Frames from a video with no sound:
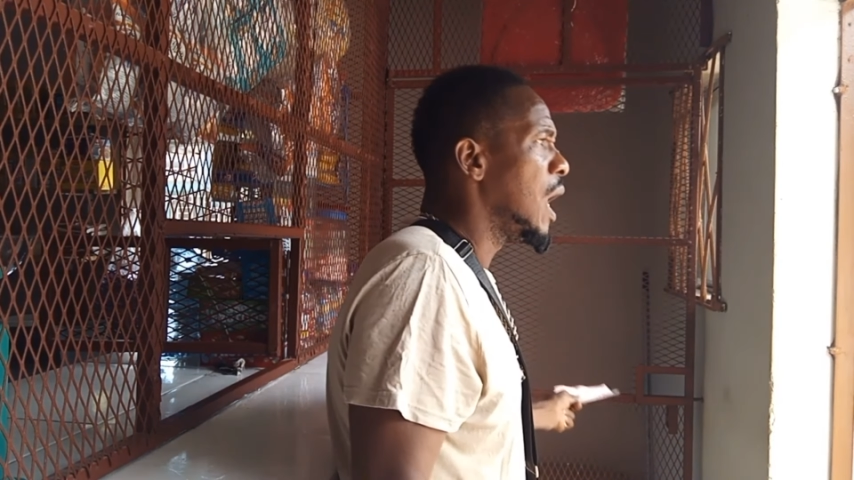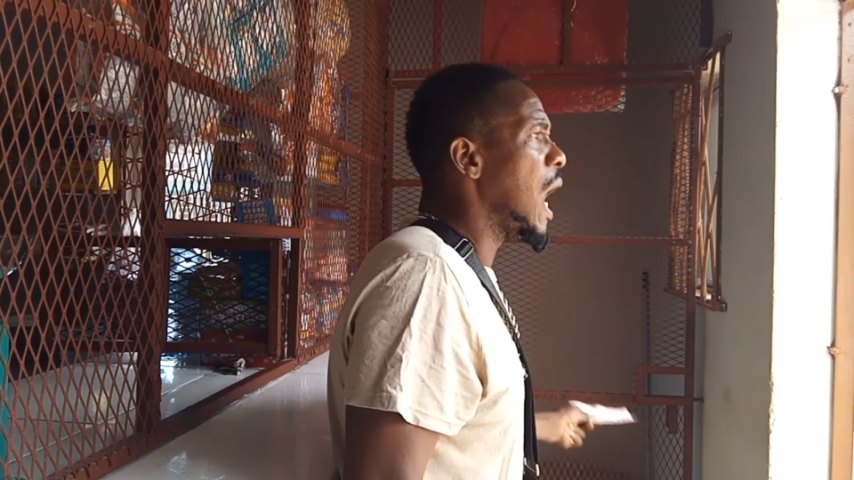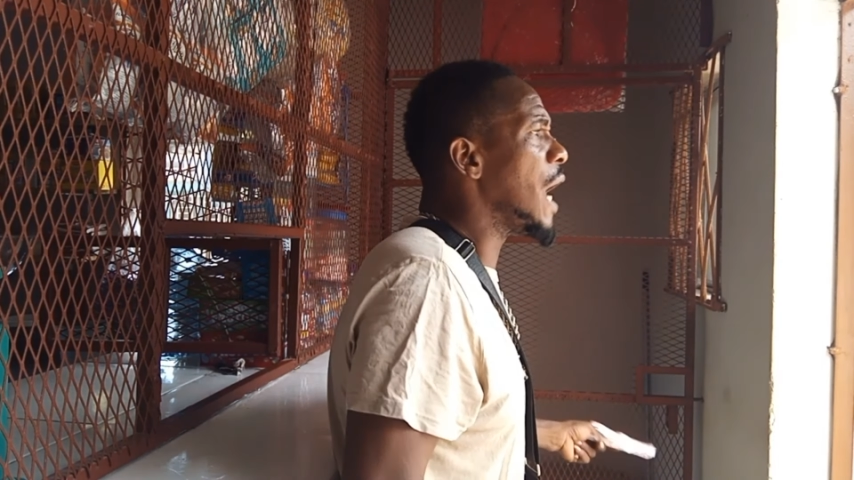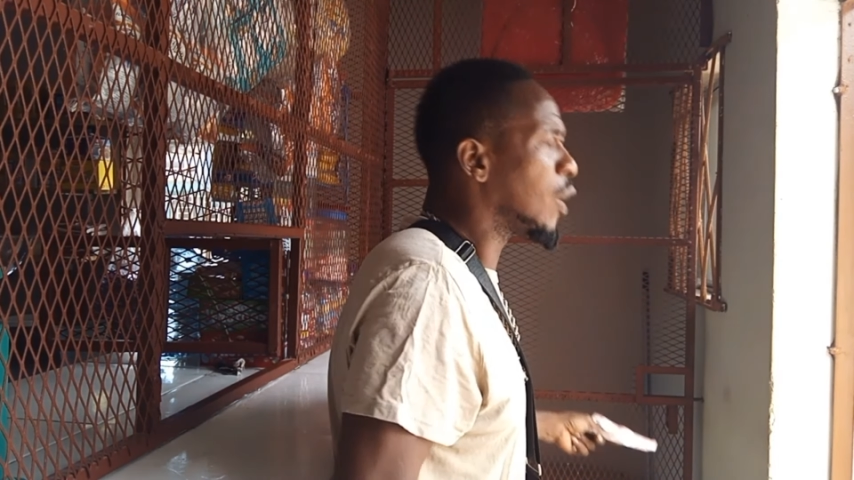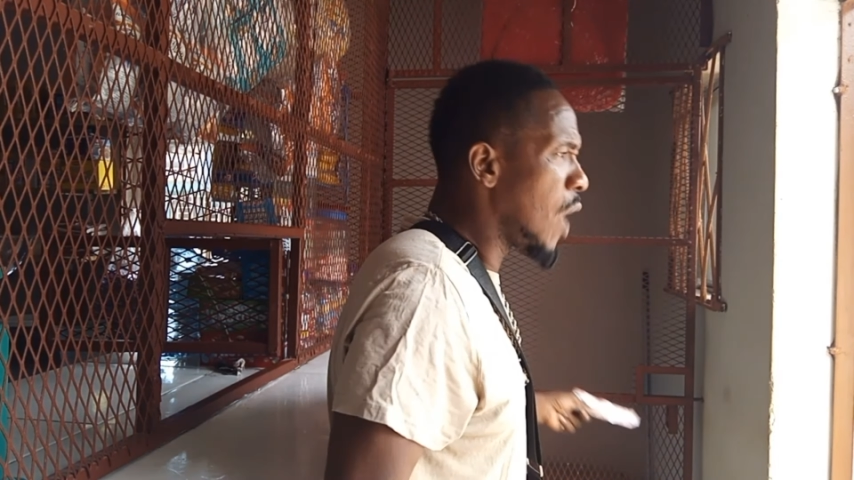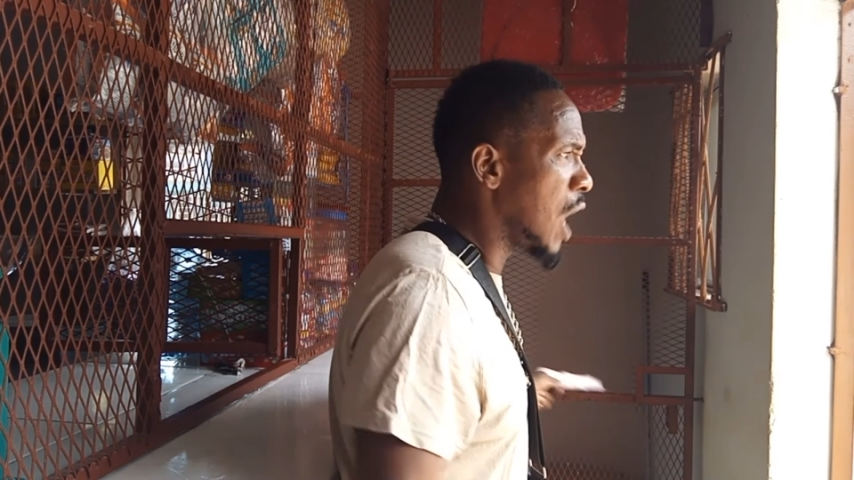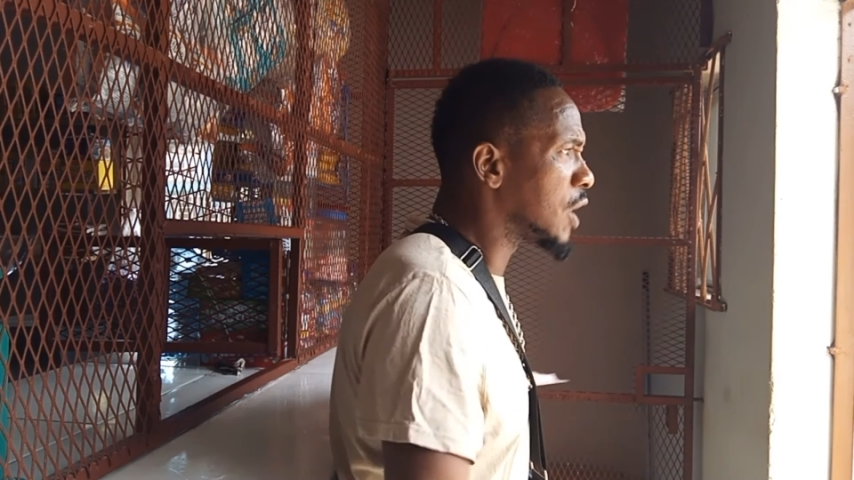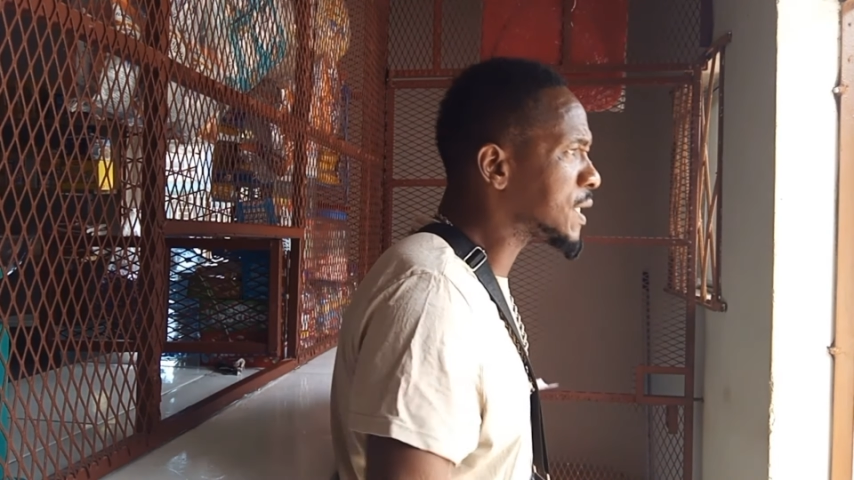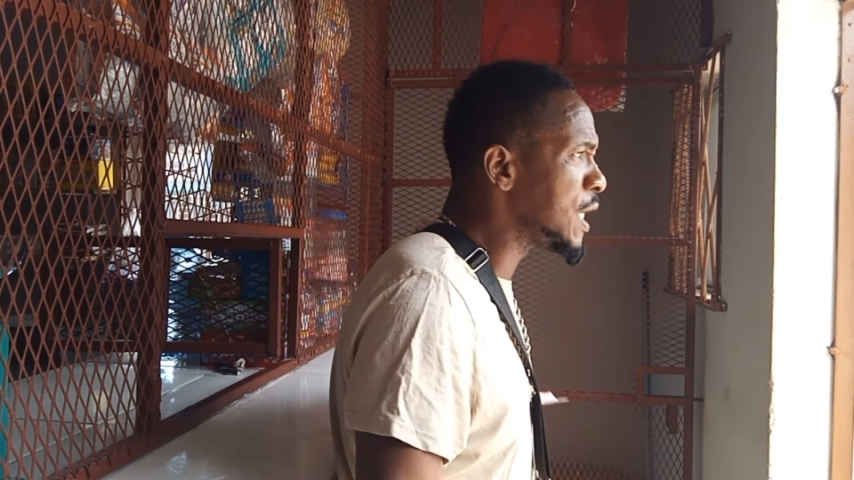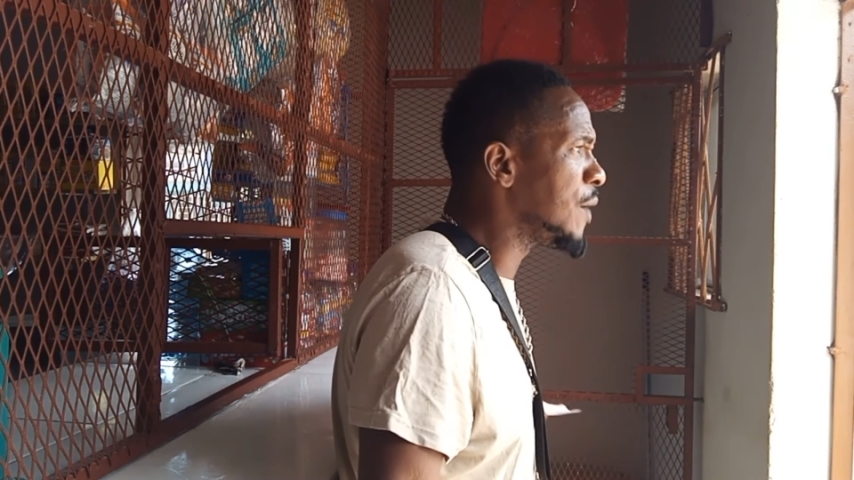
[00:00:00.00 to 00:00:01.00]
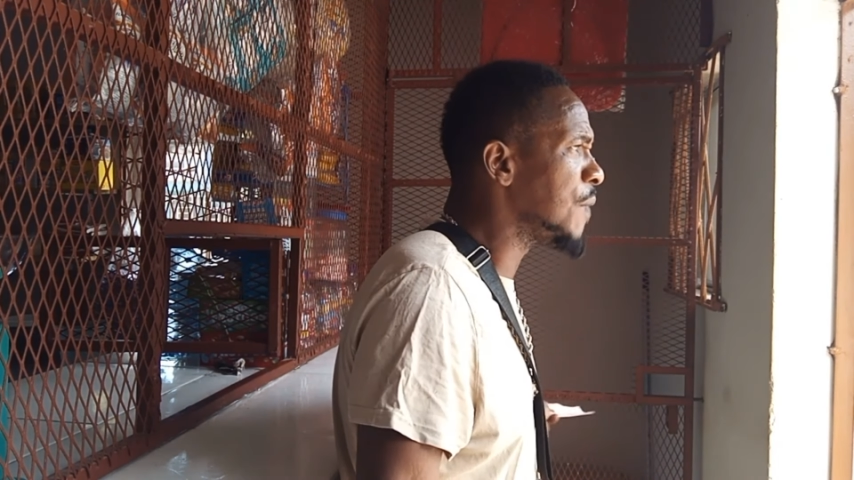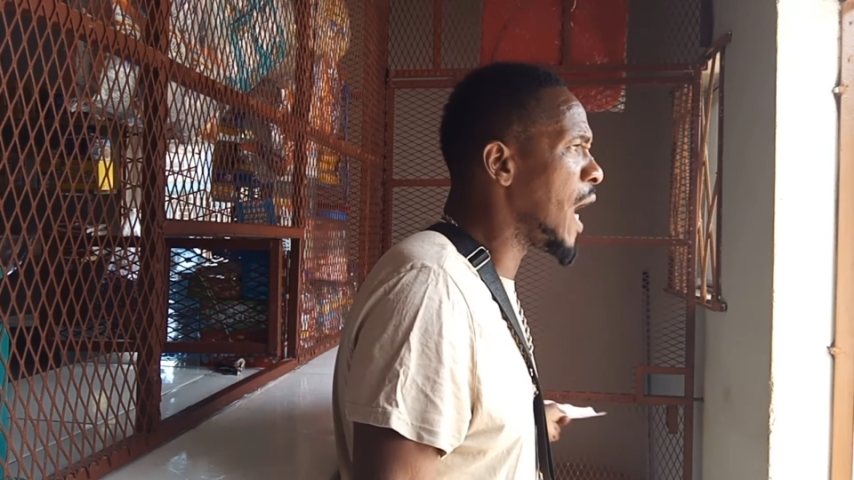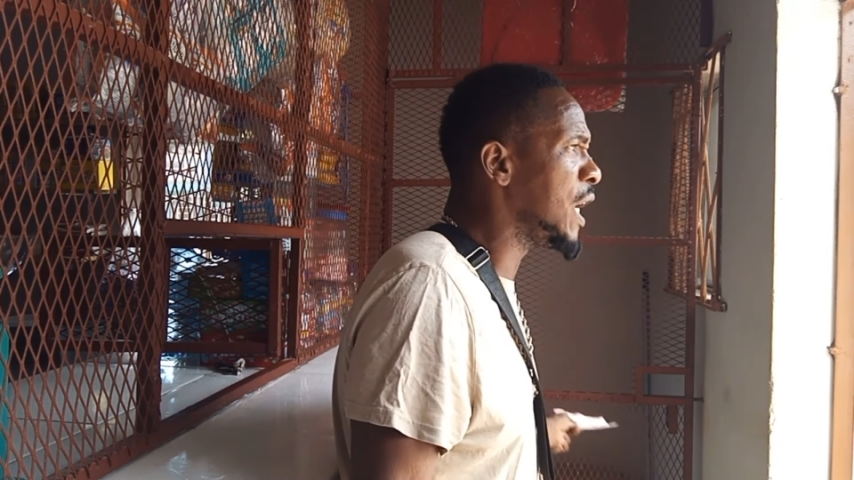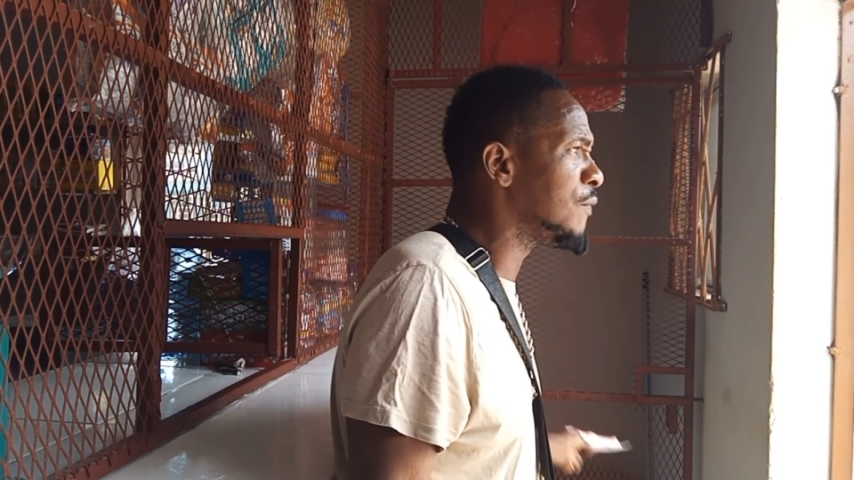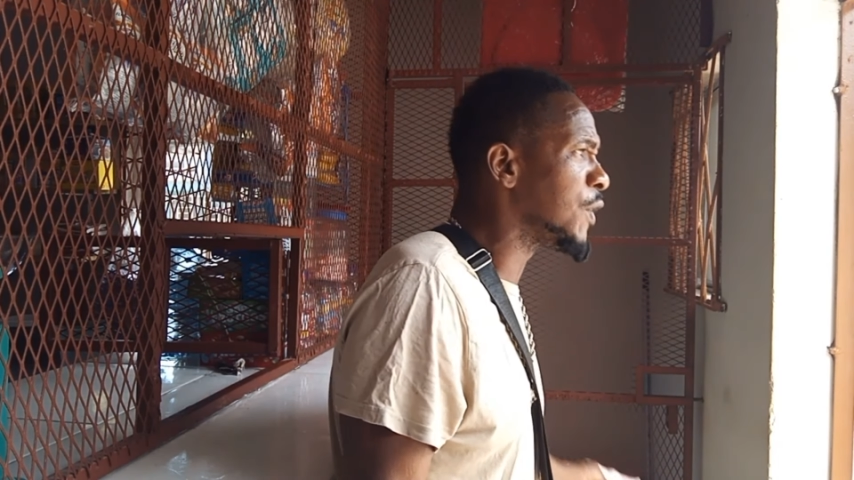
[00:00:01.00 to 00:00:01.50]
I go and go sleep in
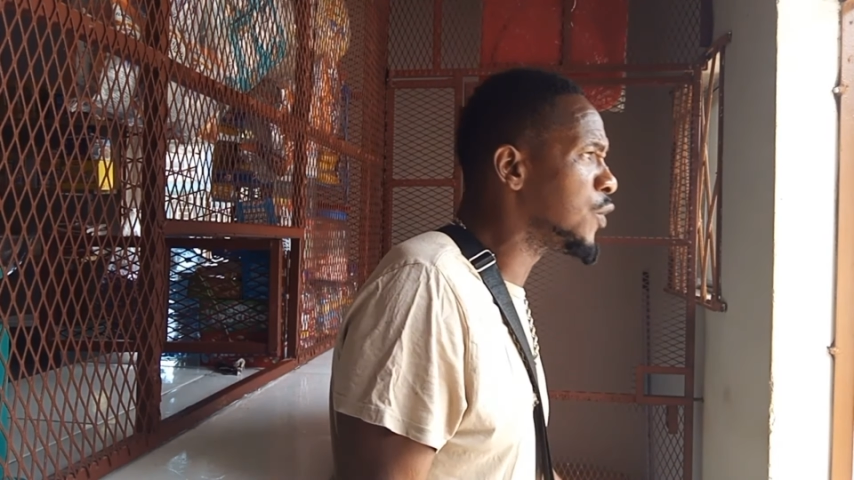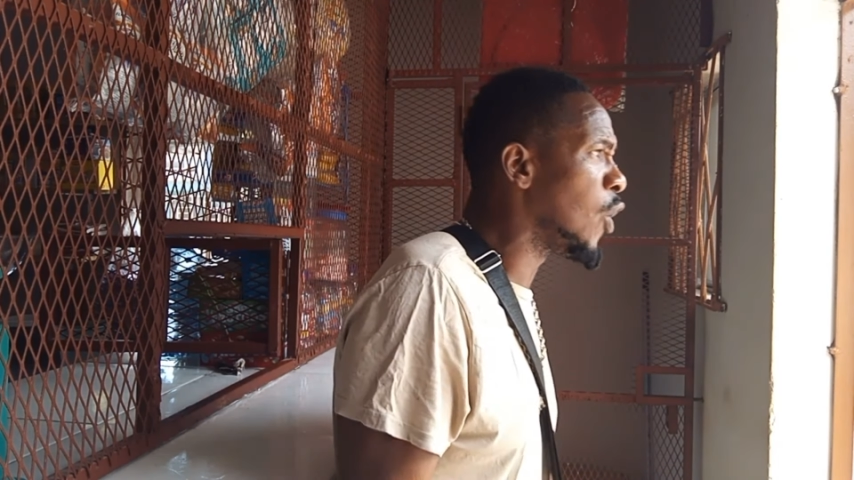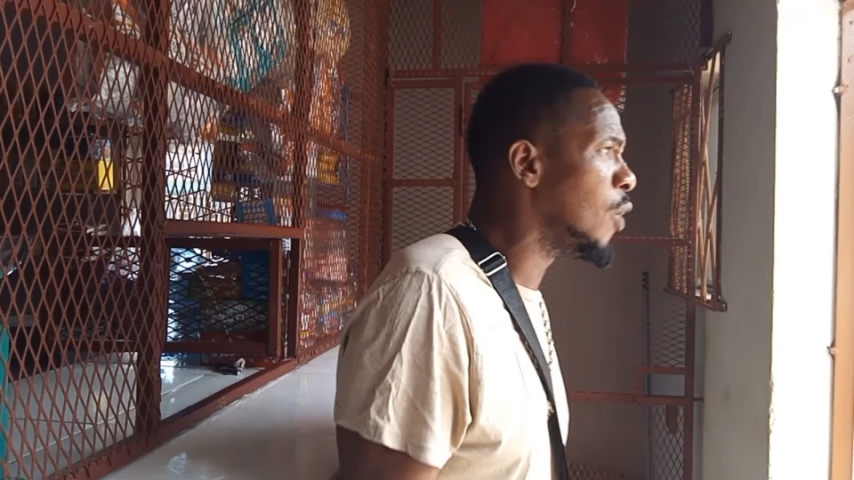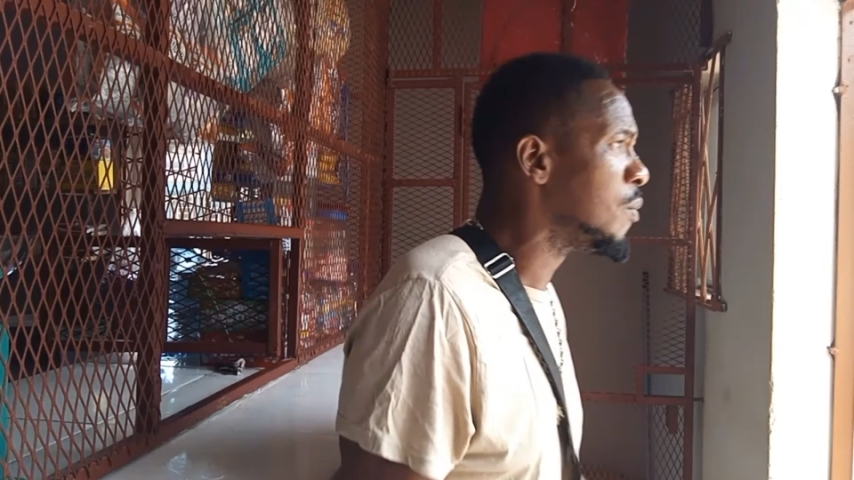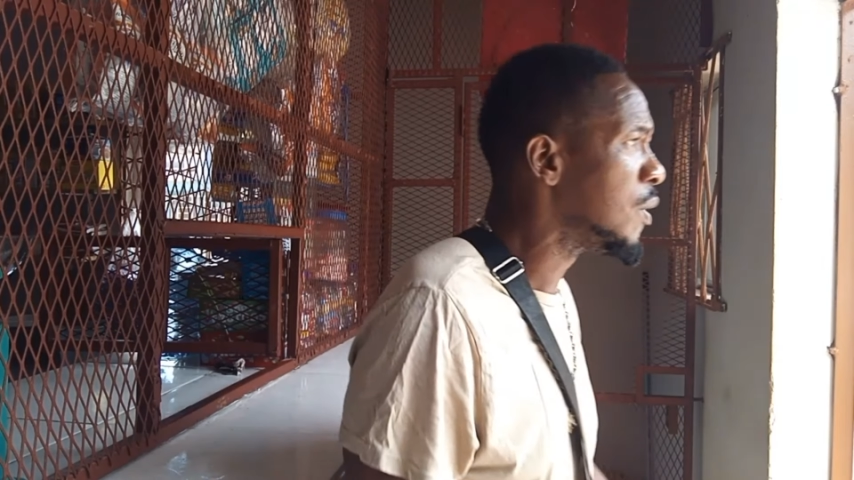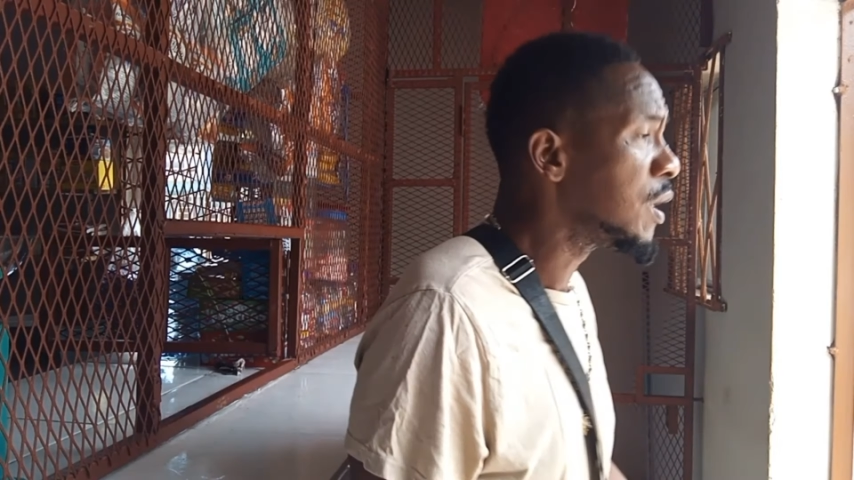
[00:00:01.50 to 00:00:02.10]
my living room.